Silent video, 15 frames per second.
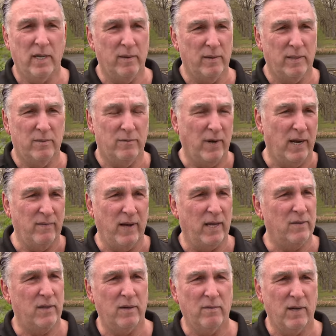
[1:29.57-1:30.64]
He would drive
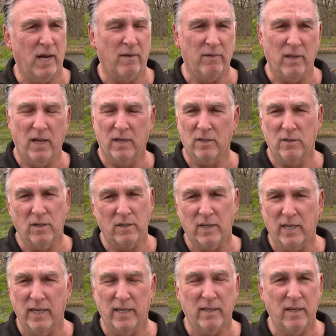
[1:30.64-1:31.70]
out there, however long it took to
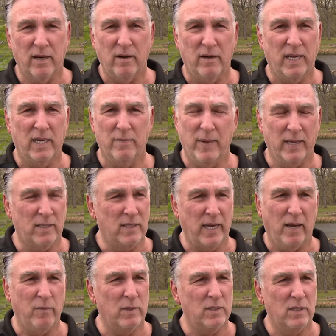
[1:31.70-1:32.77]
get there, and he'd make
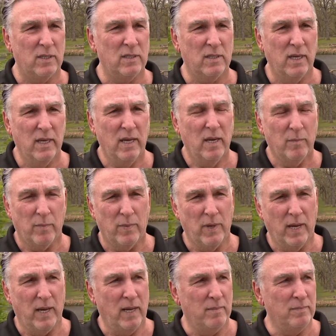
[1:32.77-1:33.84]
sandwiches.
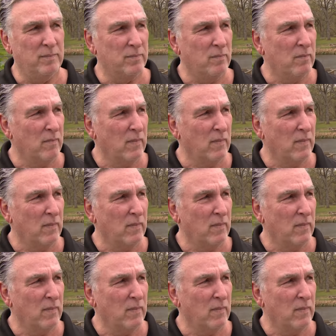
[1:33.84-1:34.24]
Um,